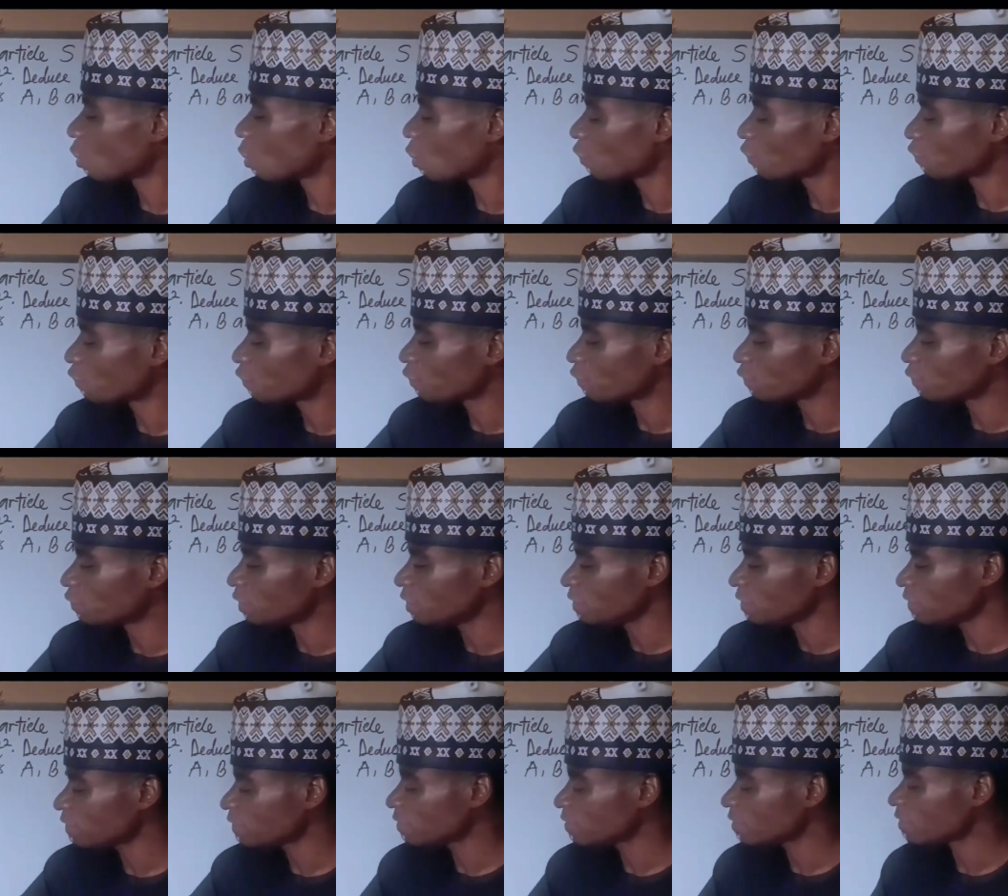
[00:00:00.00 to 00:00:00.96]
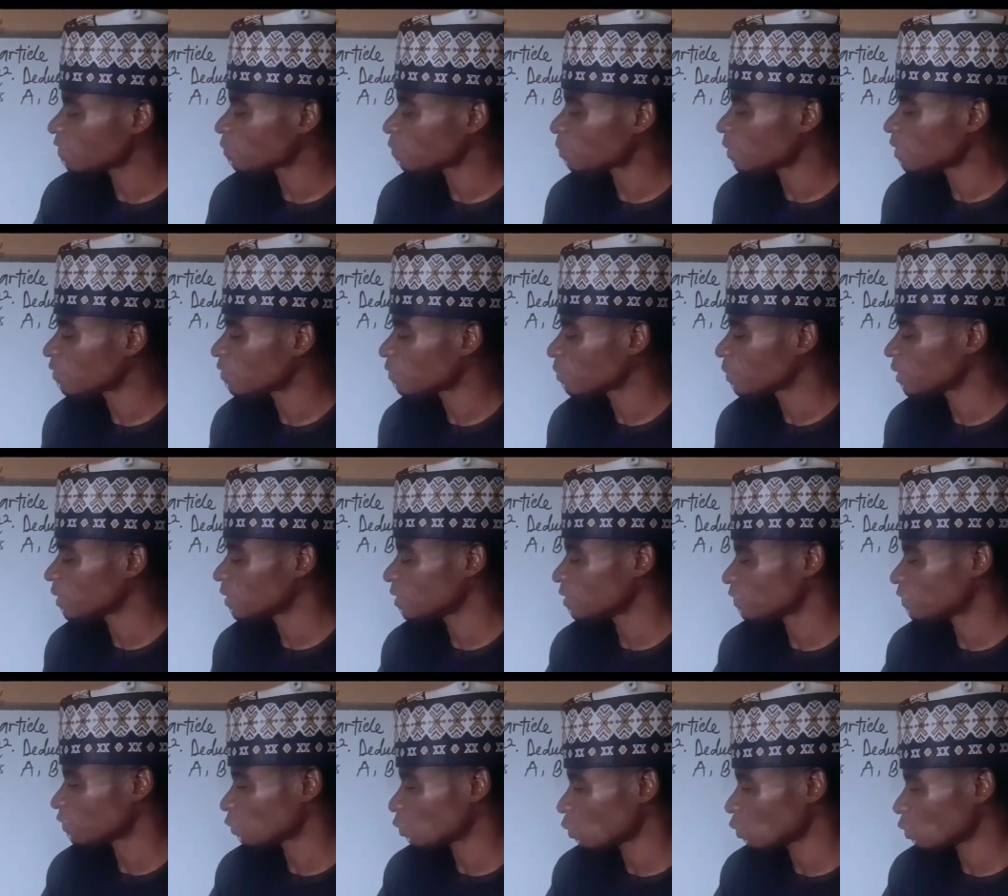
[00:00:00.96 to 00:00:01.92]
of this
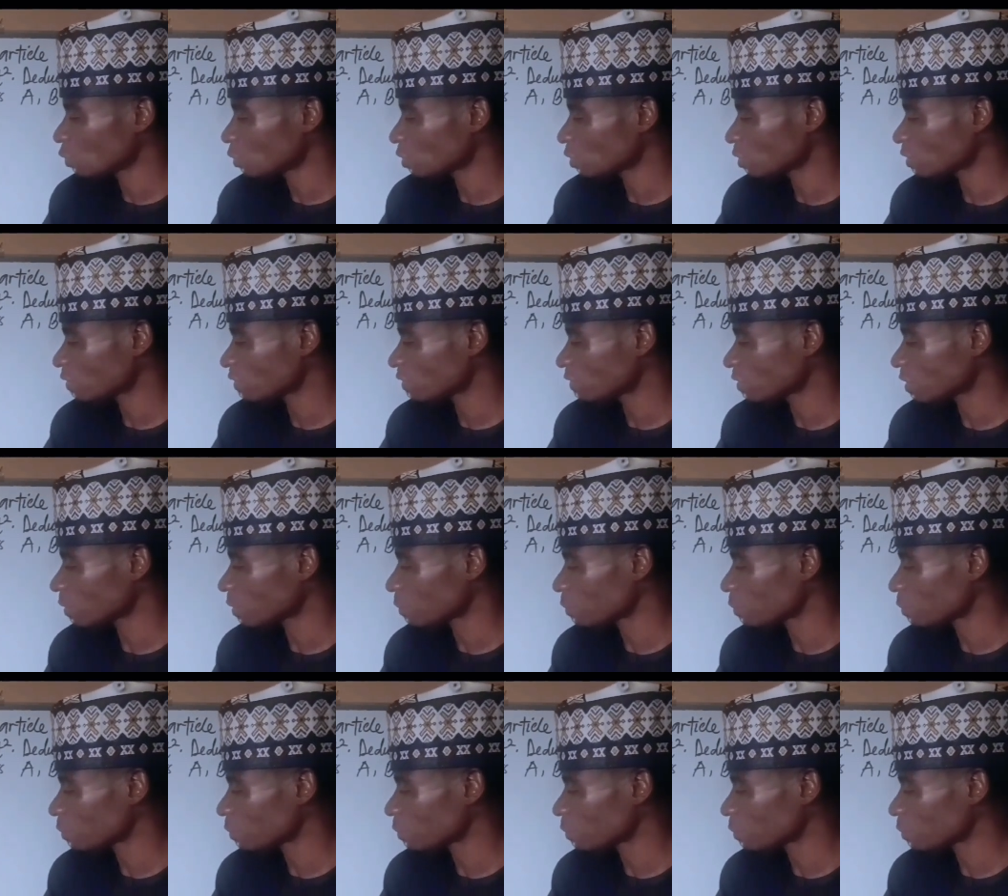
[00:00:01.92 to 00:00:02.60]
displacement is what? Is